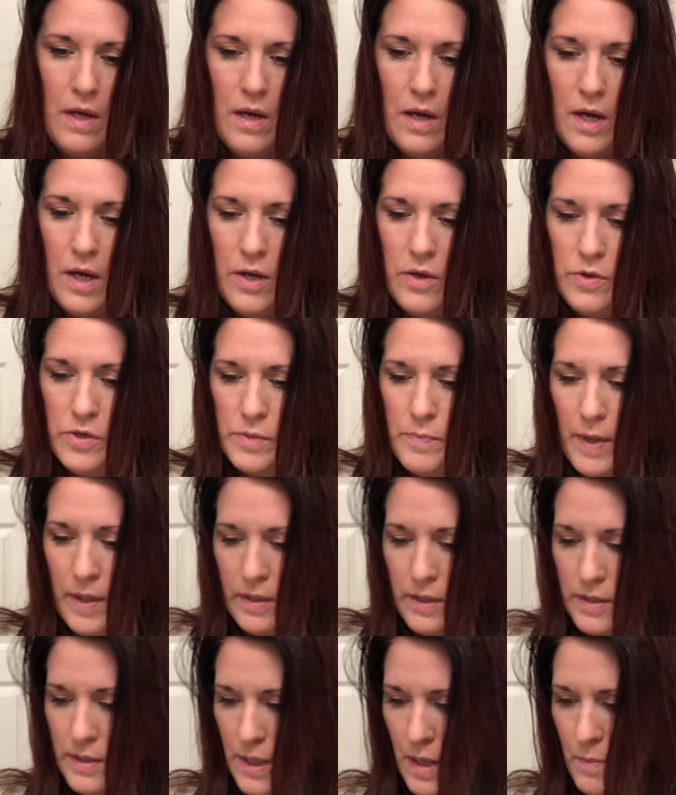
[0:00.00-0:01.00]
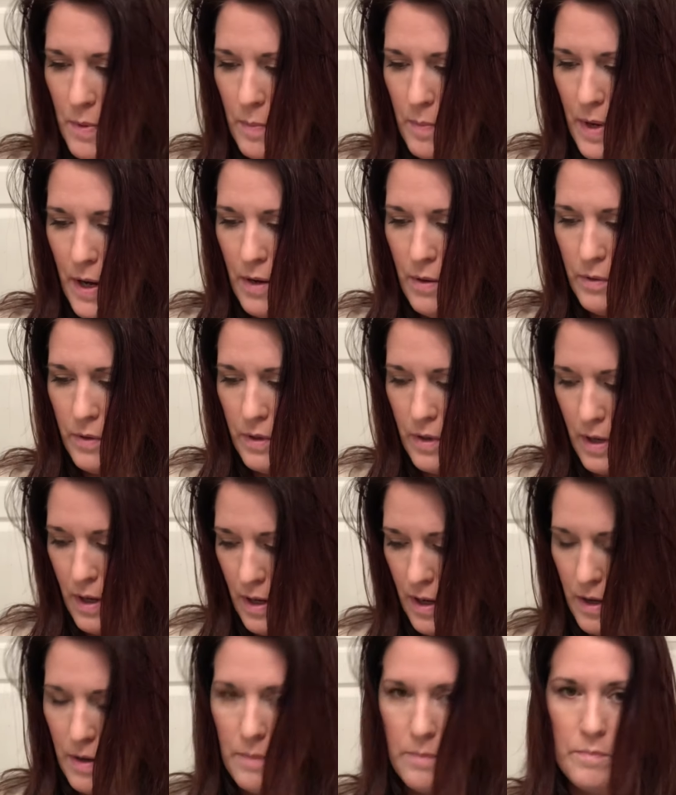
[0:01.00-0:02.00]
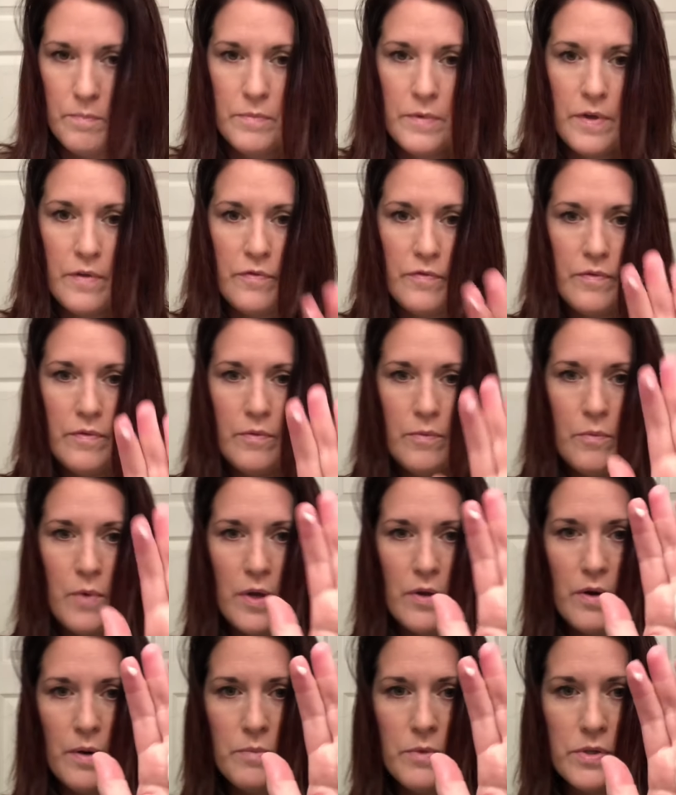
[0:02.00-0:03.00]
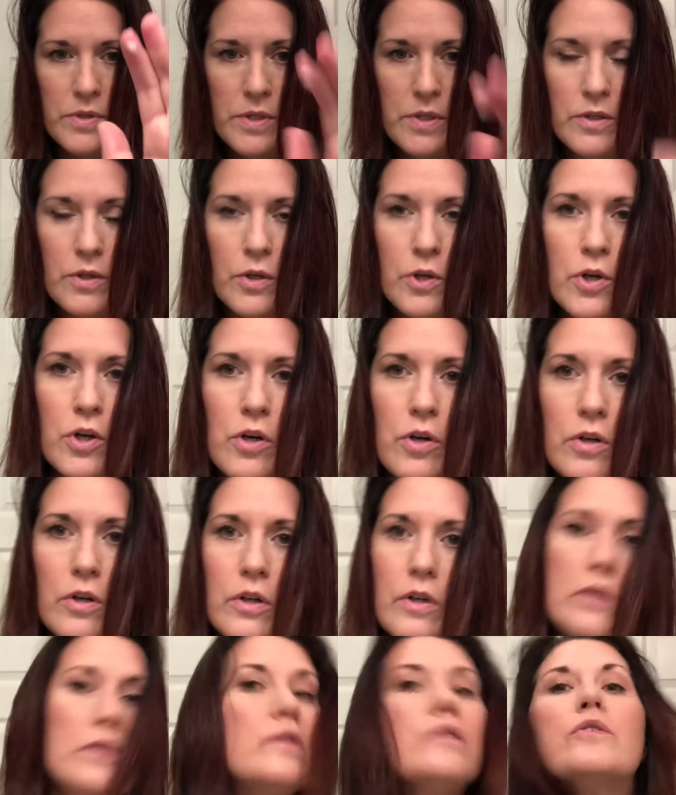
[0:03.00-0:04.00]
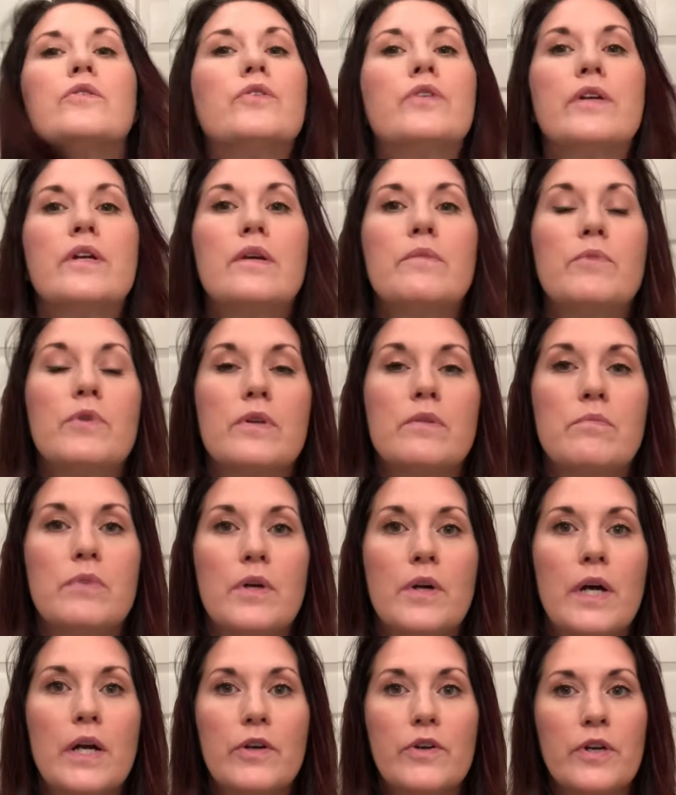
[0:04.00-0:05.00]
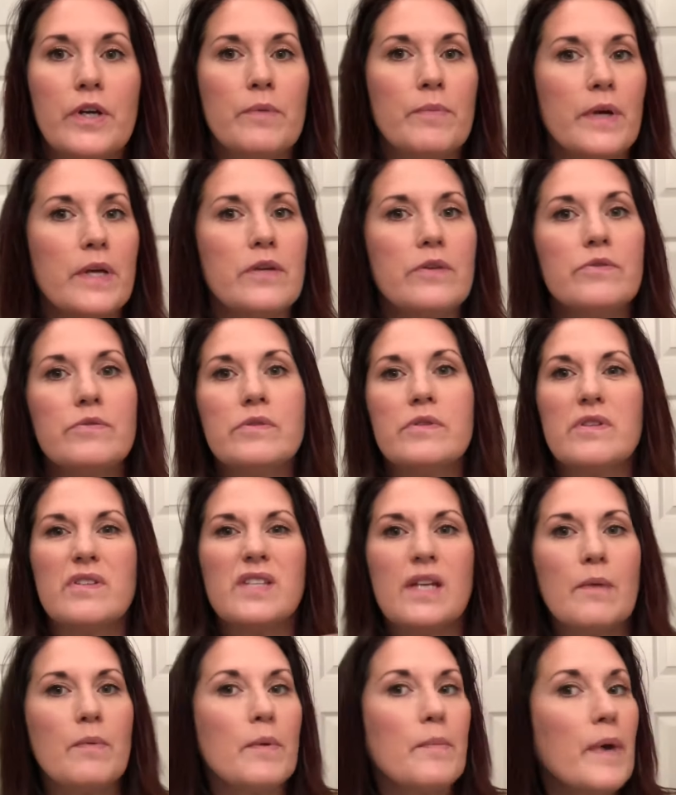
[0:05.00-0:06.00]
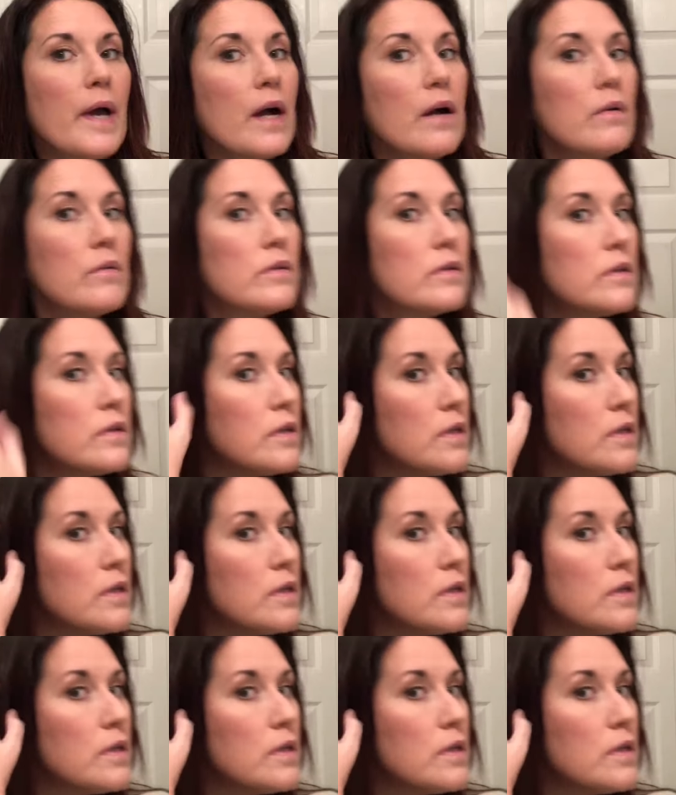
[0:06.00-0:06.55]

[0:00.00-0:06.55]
I use about the same amount, whether I'm using the curl cream or the blowout cream, I use the same amount.